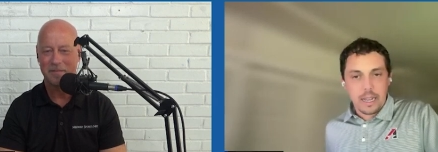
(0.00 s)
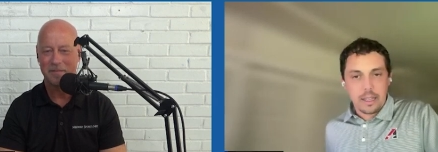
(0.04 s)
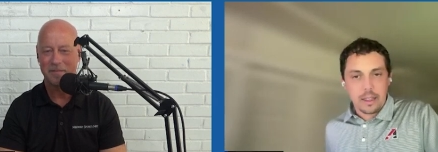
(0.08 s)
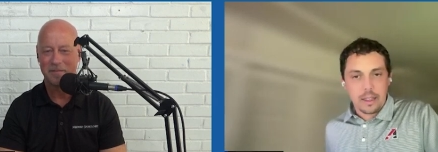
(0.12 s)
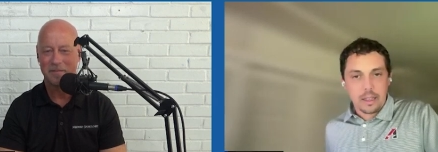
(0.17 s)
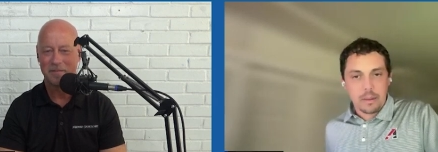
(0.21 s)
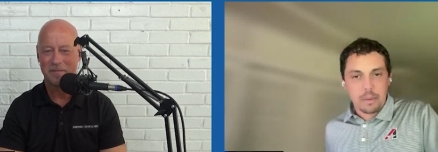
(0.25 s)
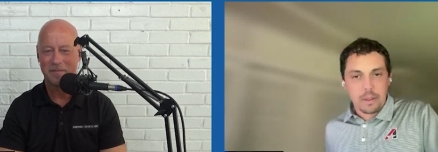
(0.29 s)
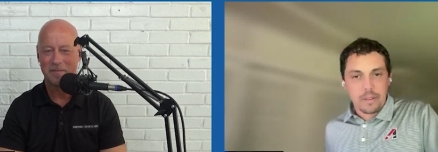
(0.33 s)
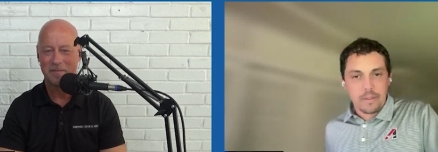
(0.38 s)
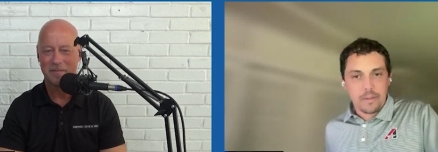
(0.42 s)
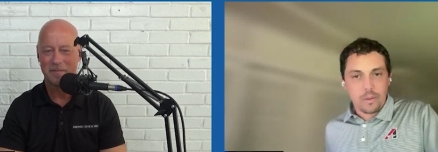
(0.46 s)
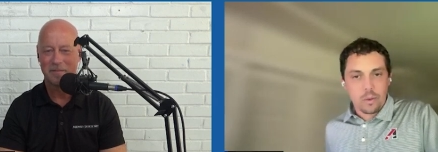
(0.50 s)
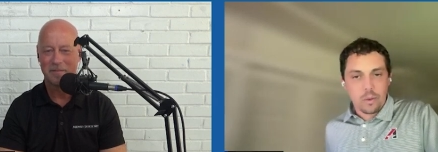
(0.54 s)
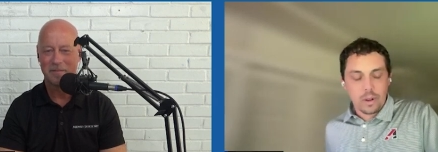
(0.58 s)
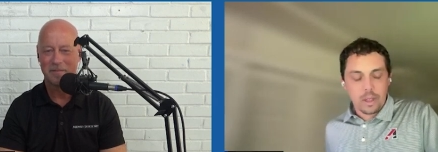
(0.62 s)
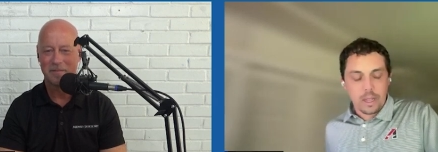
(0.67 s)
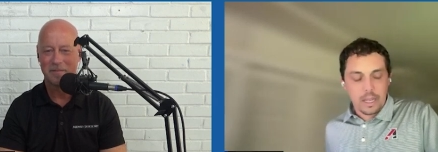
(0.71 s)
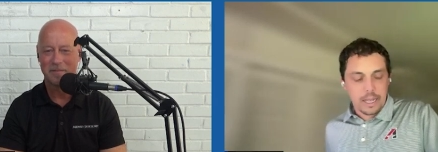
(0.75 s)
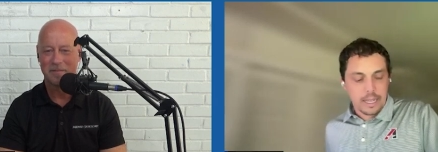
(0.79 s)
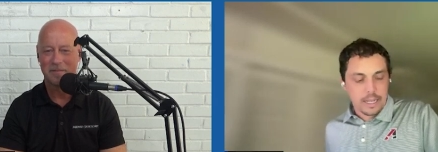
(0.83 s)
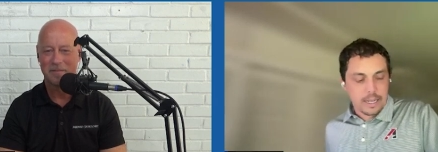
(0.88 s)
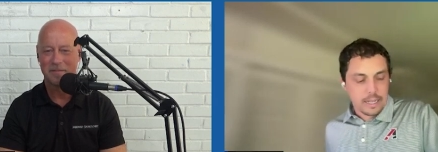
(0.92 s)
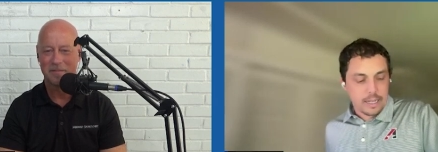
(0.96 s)
Speaker 1: athlete before
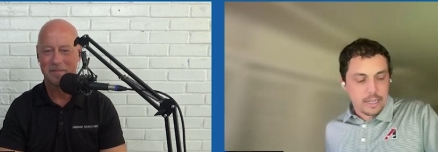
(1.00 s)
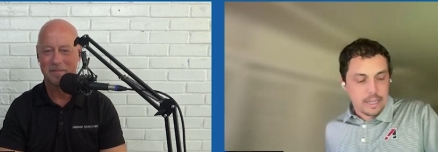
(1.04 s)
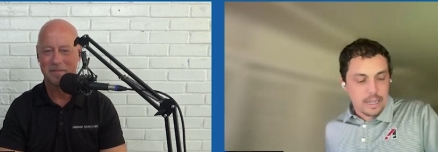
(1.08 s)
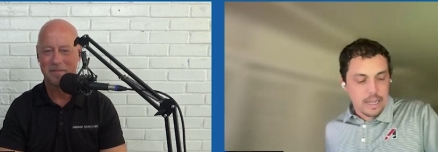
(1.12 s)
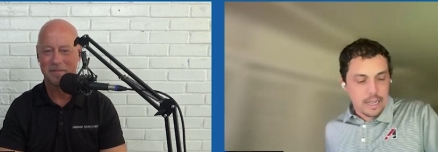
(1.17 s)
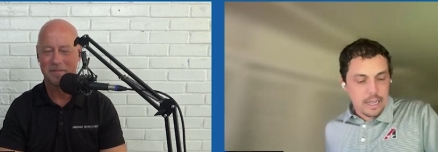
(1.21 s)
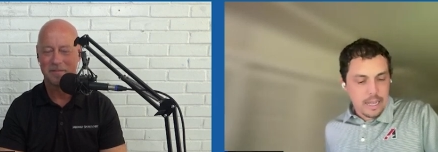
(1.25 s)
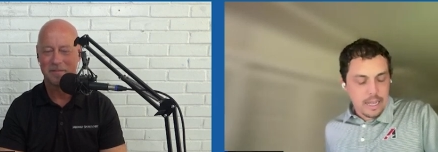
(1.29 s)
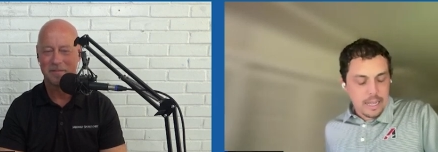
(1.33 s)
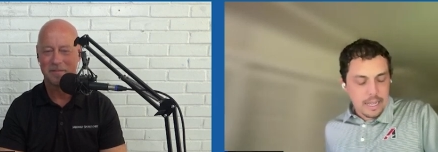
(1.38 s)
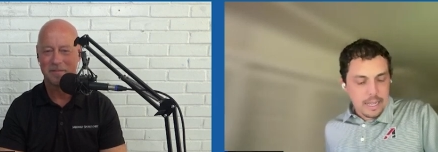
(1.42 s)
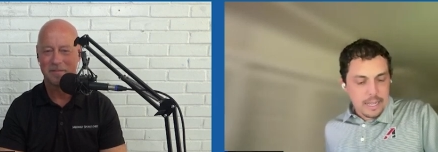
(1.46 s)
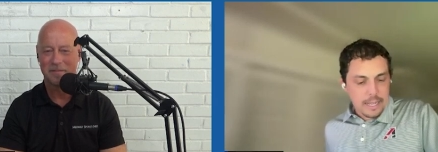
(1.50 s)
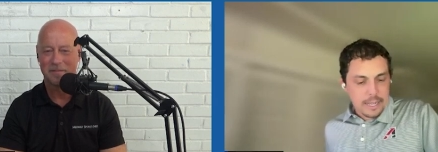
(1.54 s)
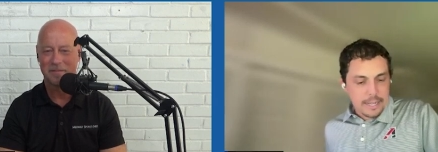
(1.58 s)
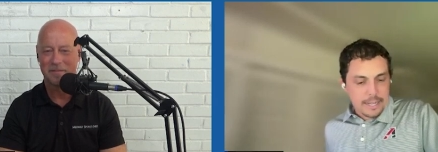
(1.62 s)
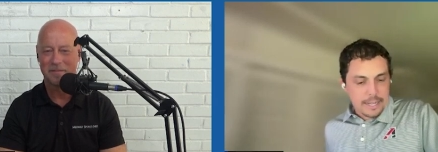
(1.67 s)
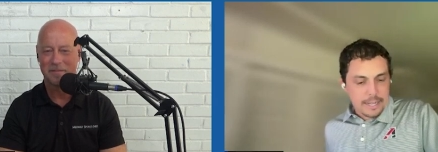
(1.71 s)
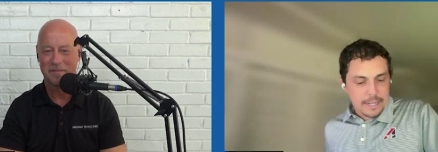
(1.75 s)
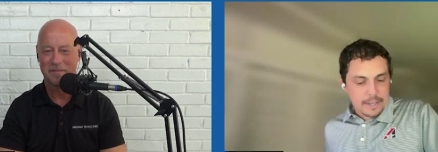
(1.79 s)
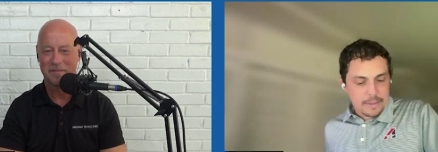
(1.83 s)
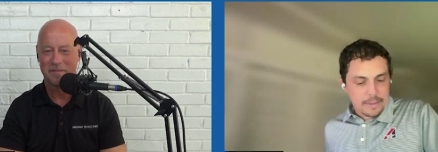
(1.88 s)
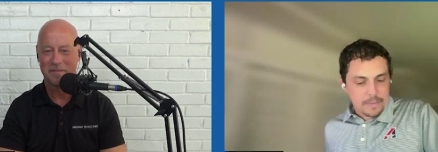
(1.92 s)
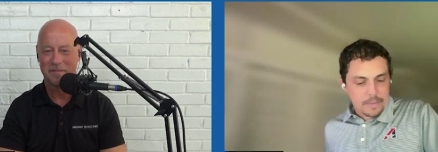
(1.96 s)
then, and
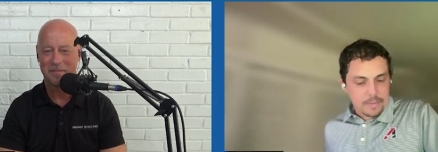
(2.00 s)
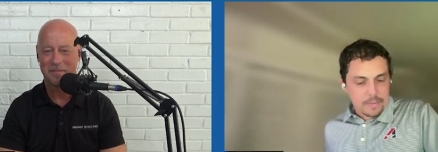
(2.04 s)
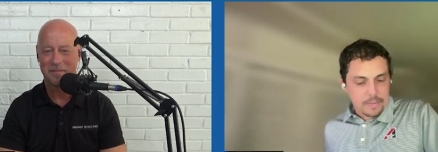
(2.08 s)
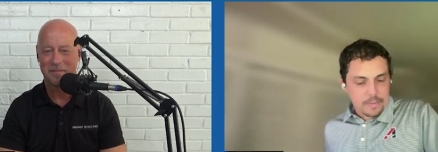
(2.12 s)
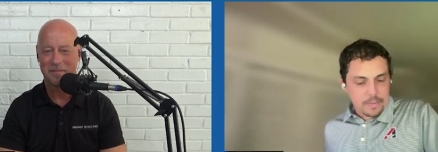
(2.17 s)
um,